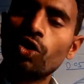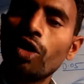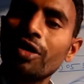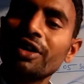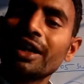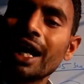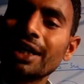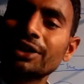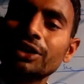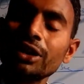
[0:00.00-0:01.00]

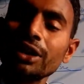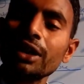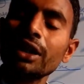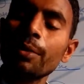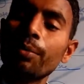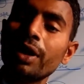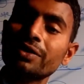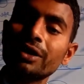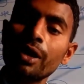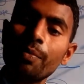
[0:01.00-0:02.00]
Contraction in a
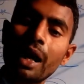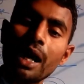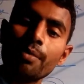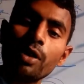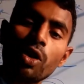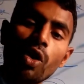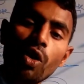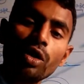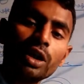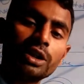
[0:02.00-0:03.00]
muscle fiber
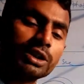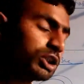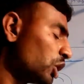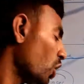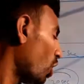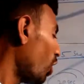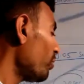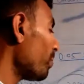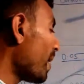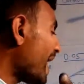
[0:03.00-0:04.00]
occurs
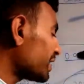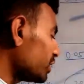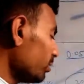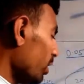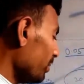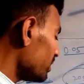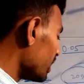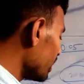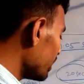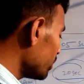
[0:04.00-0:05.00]
on maximum
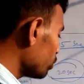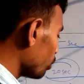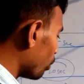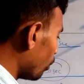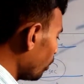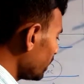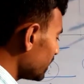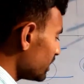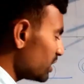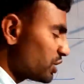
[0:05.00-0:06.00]
threshold
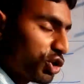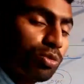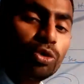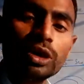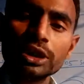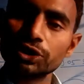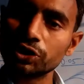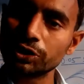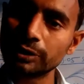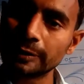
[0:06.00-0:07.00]

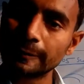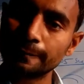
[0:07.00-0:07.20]
stimulus.